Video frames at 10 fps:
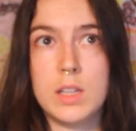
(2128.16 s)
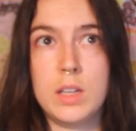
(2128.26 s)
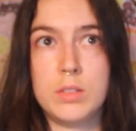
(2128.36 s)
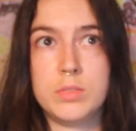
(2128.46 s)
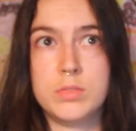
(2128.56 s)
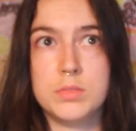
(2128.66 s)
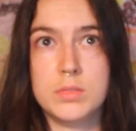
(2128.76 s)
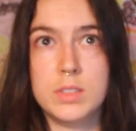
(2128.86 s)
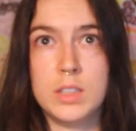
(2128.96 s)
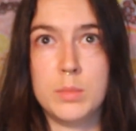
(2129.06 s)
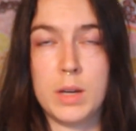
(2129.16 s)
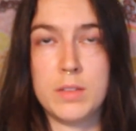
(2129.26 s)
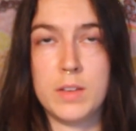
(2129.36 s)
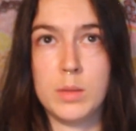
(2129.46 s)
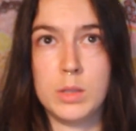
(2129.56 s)
if in my
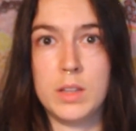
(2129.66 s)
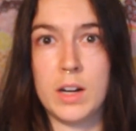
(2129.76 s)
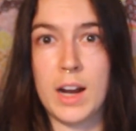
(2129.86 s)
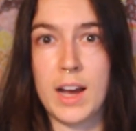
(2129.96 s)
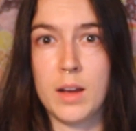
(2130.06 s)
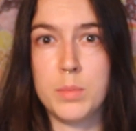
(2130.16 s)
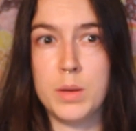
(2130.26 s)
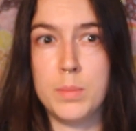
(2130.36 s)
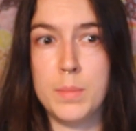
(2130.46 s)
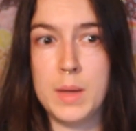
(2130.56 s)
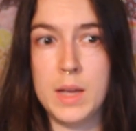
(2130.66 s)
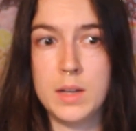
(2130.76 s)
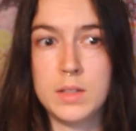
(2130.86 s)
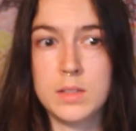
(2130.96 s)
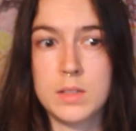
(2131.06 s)
family there had been
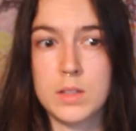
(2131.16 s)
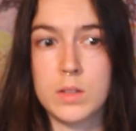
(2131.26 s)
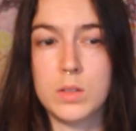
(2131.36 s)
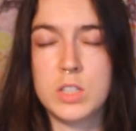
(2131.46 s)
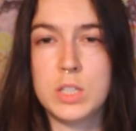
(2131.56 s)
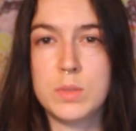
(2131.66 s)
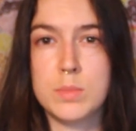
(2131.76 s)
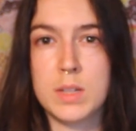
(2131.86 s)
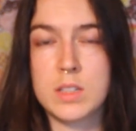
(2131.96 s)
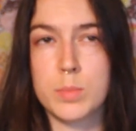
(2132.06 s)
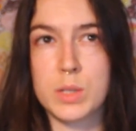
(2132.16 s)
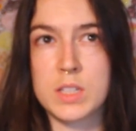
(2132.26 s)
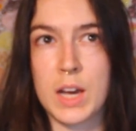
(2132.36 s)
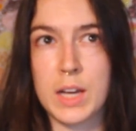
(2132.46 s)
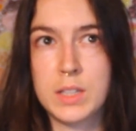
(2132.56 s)
men who she was meant to
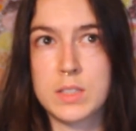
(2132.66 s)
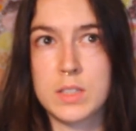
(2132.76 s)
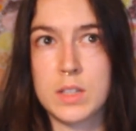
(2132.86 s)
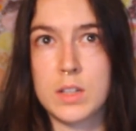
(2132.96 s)
protect